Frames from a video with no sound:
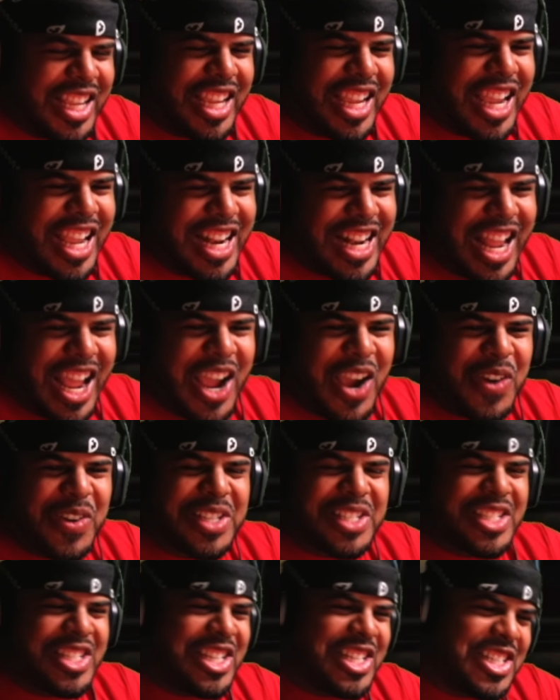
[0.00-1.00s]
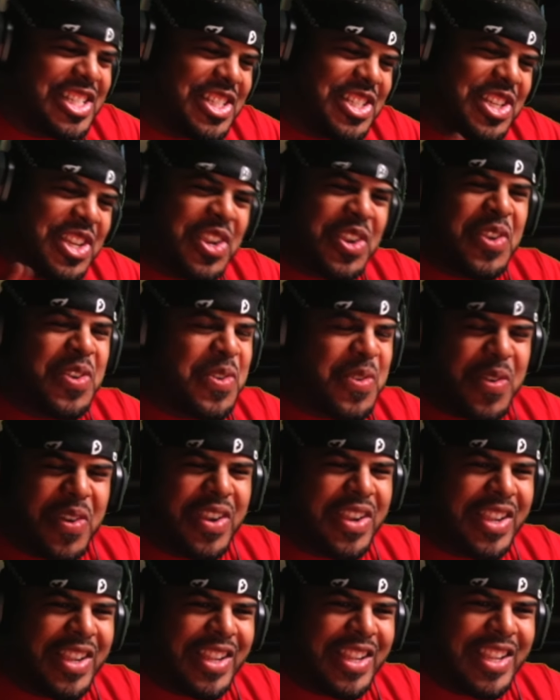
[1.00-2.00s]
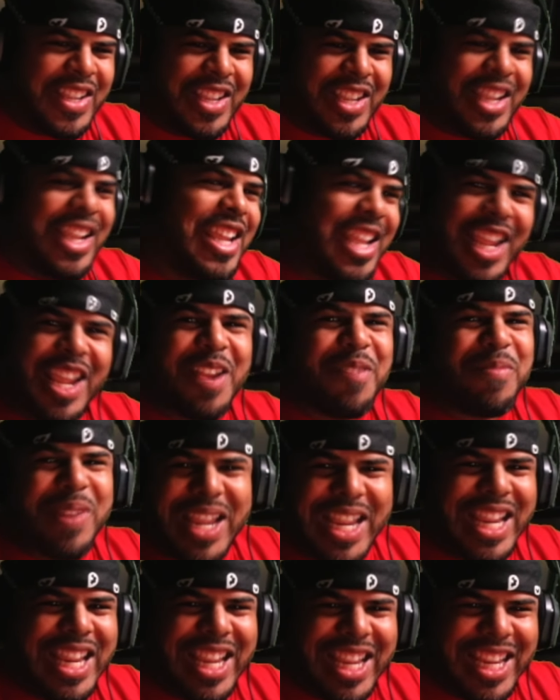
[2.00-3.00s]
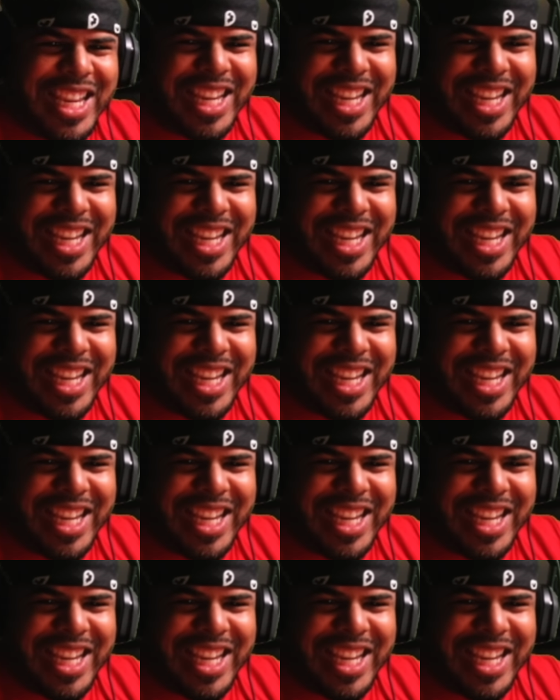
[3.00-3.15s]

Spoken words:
And now it's just you and me.